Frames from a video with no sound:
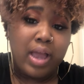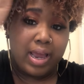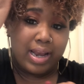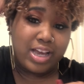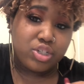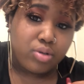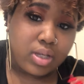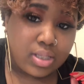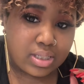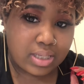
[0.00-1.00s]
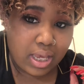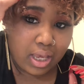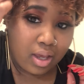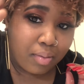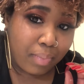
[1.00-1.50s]
And as you can
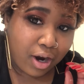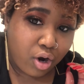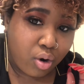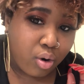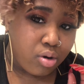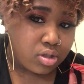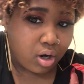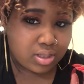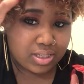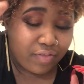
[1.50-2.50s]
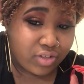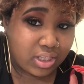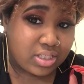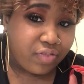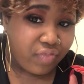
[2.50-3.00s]
see, my curls are
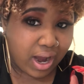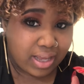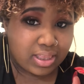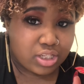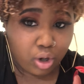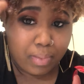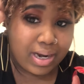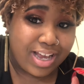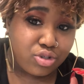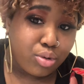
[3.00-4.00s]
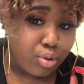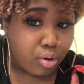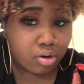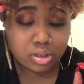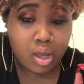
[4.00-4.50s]
definitely defined. These are my natural
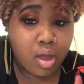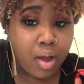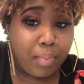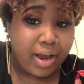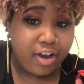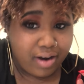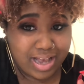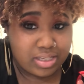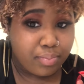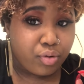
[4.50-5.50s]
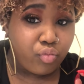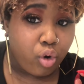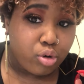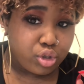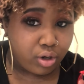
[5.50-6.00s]
curls. My hair hasn't been
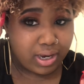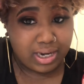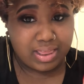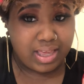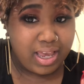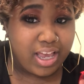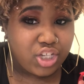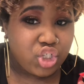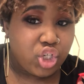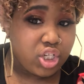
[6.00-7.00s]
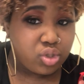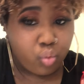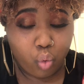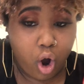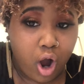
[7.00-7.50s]
rolled or anything. It's just
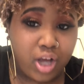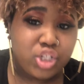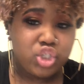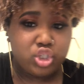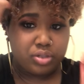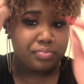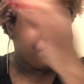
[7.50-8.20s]
washed.